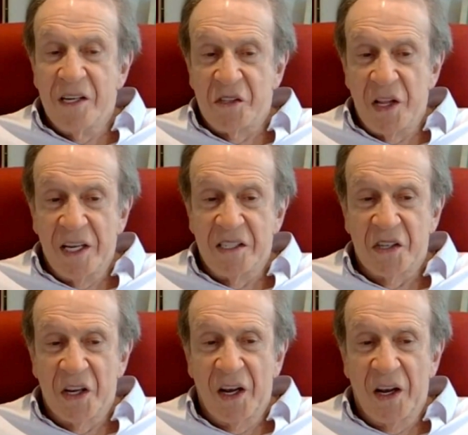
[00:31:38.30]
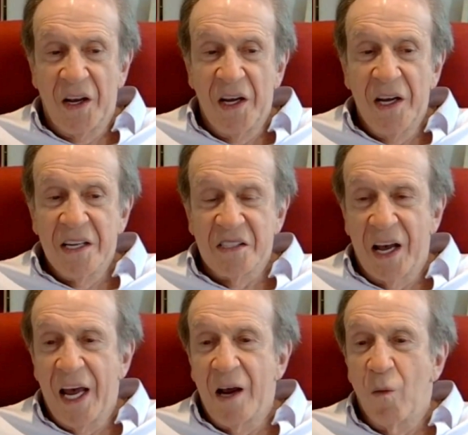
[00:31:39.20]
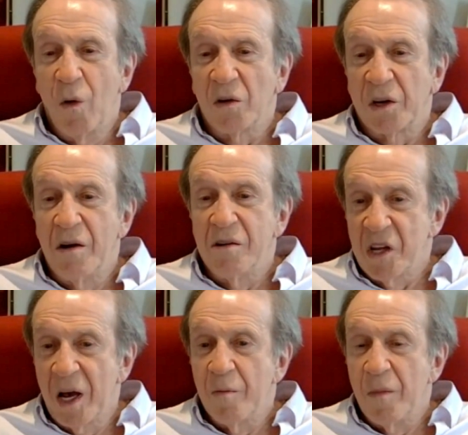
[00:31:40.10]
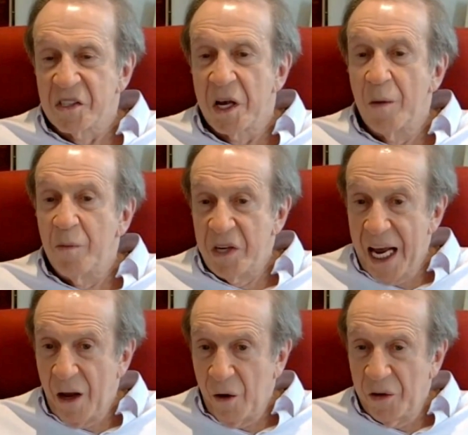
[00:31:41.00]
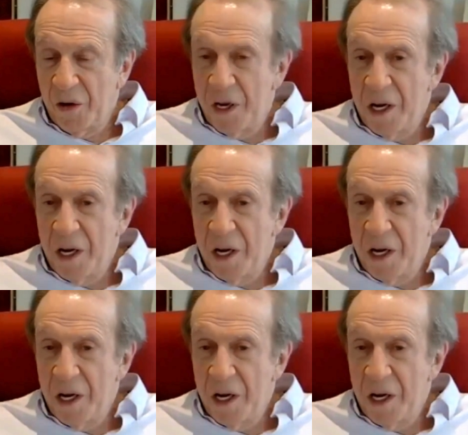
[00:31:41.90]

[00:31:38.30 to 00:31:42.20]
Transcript: there is this saying, "What goes up must come down,"